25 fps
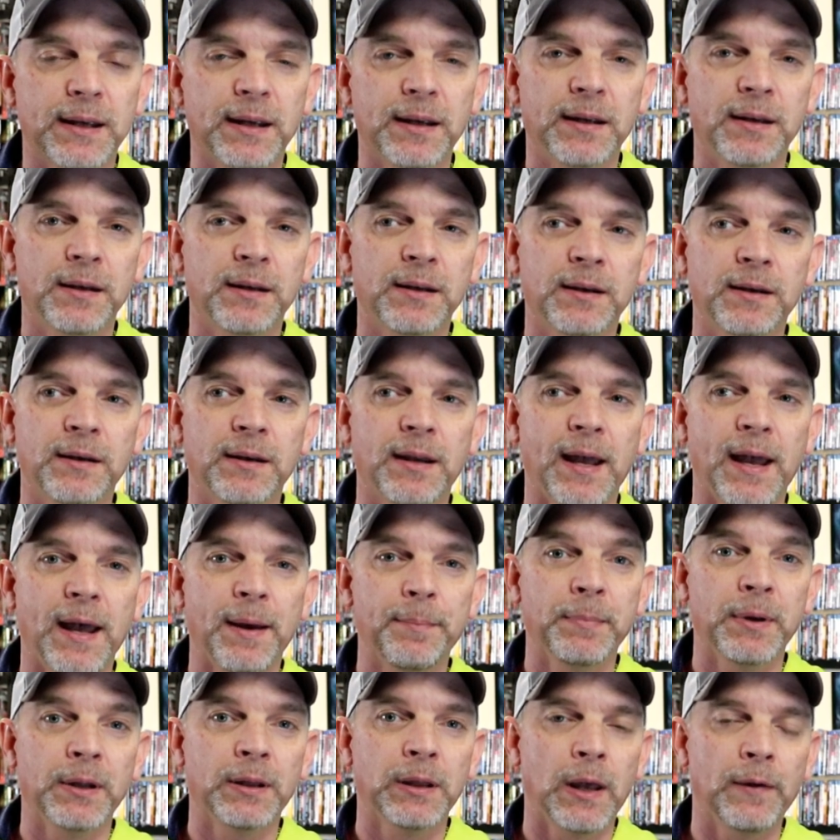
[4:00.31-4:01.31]
Ken
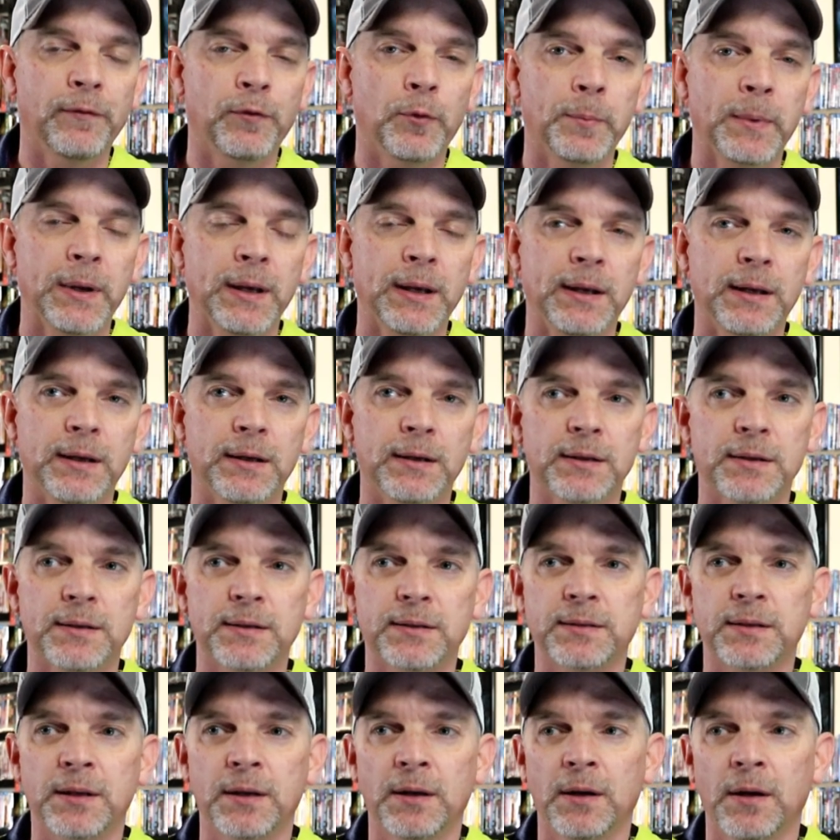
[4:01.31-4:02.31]
at Mid-Level
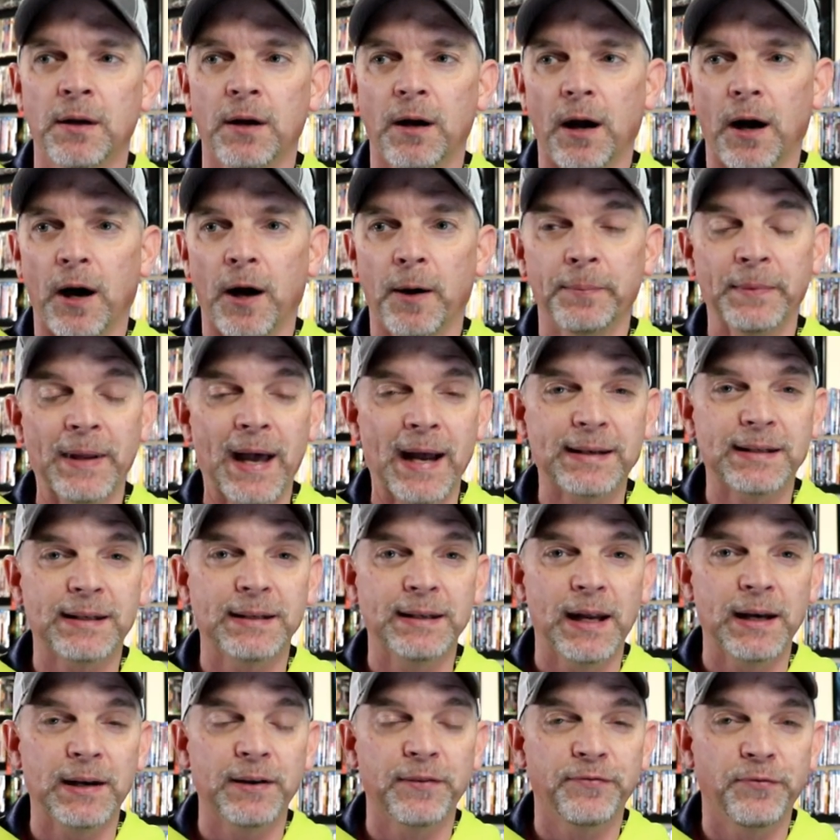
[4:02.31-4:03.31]
Media's um,
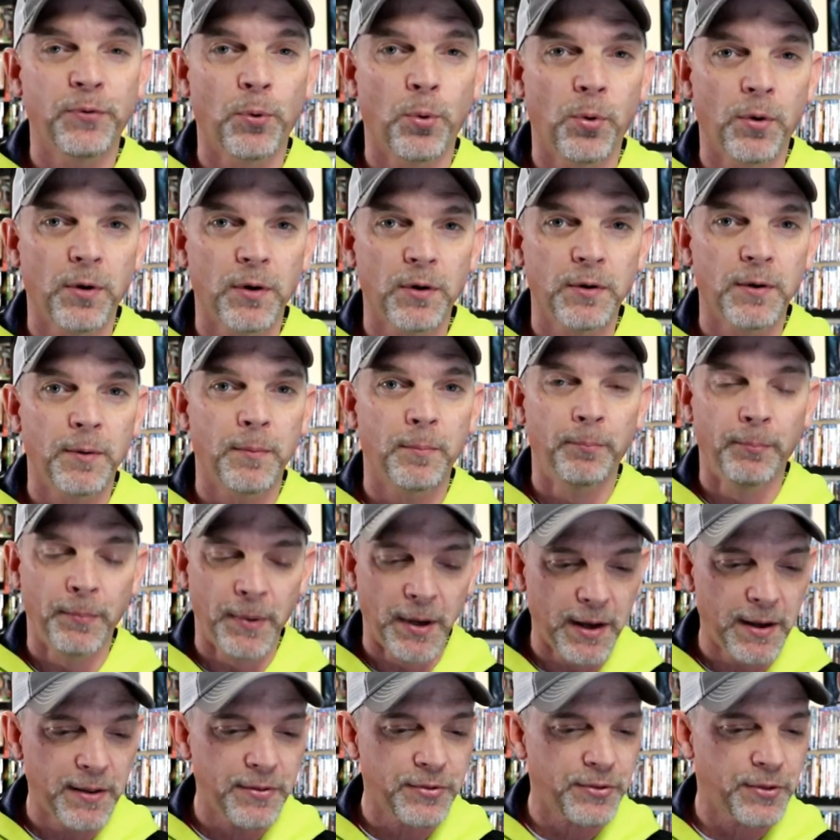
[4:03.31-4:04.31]
nineteen eighty-four
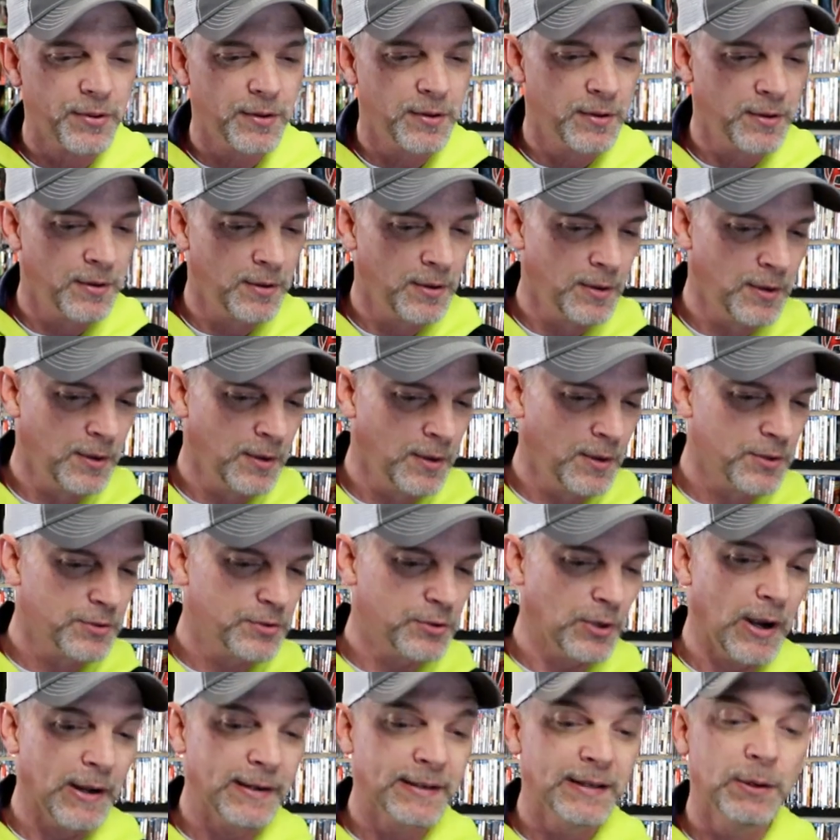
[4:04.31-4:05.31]
month.
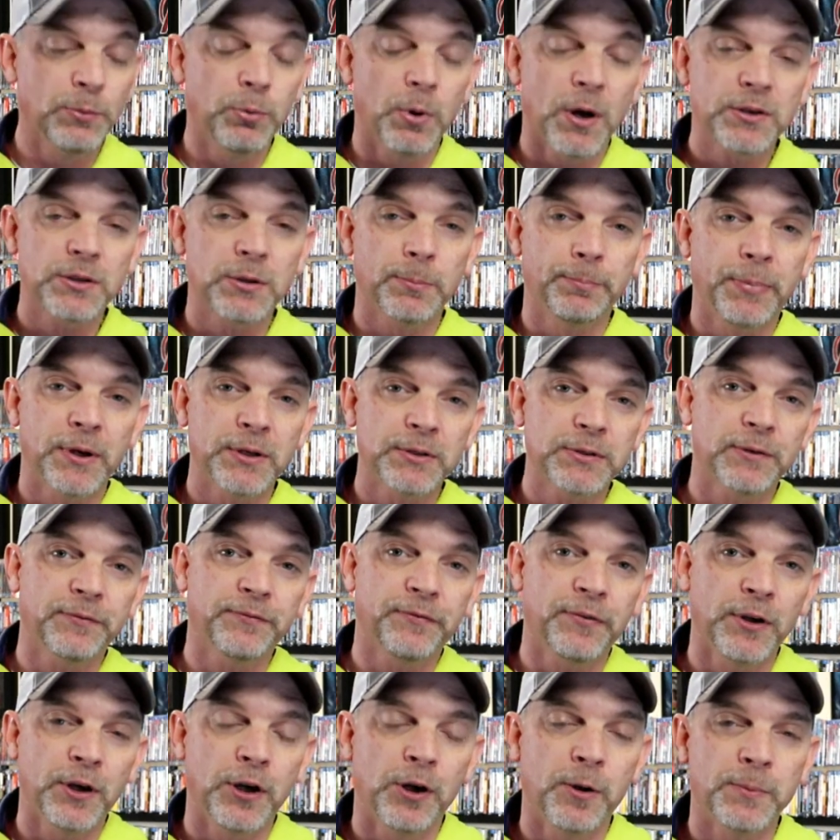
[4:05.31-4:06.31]
So I did watch a bunch
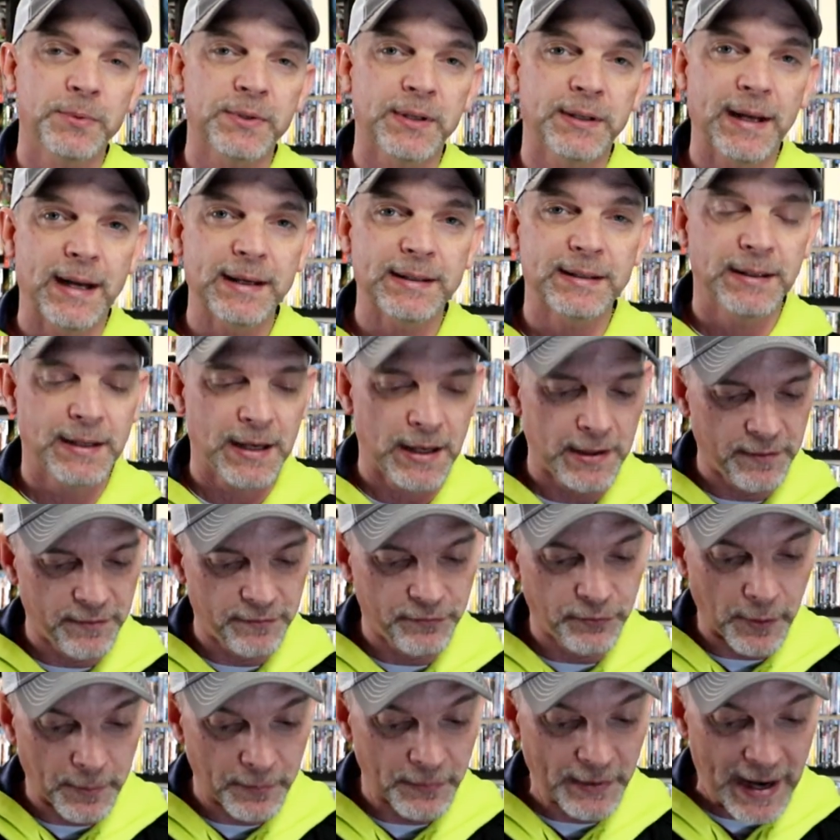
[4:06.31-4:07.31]
of films in nineteen eighty,
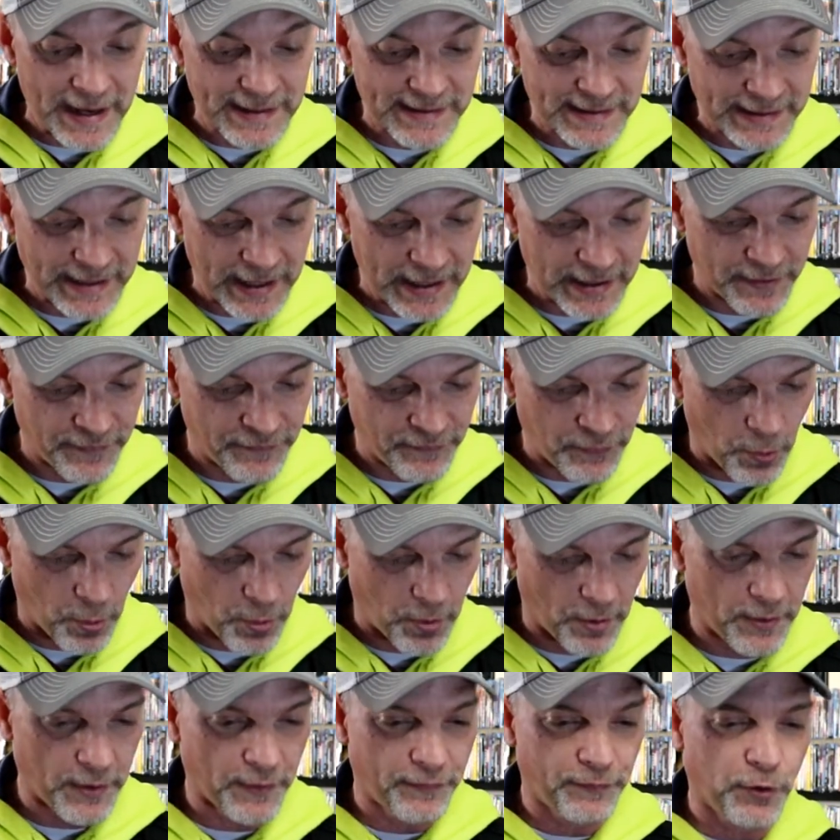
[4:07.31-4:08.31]
from nineteen
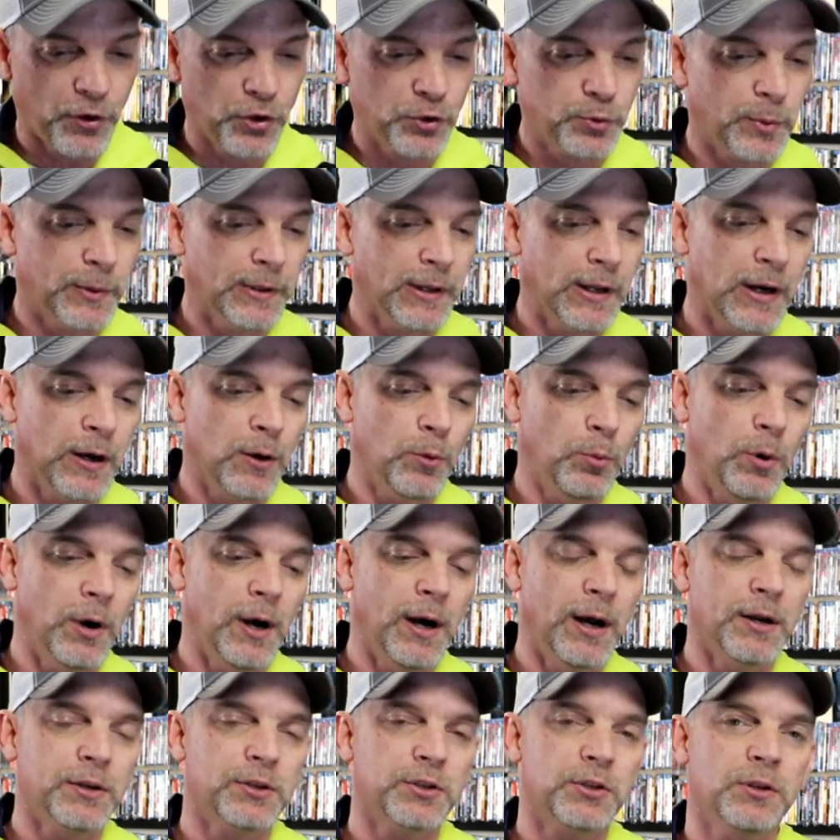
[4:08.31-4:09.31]
eighty-four. The first one that I
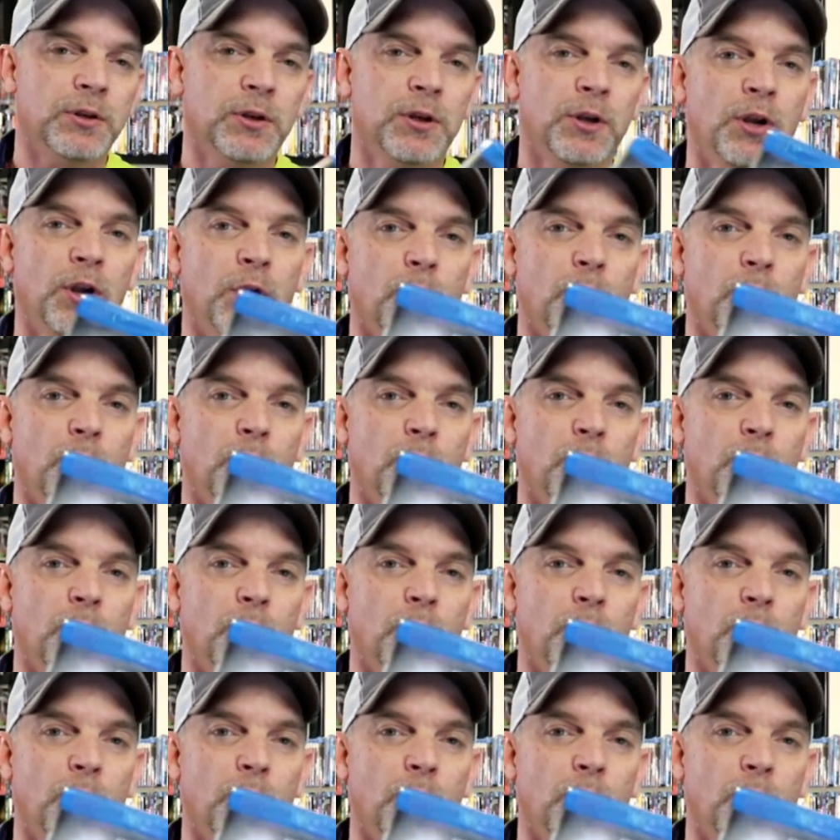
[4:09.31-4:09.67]
watched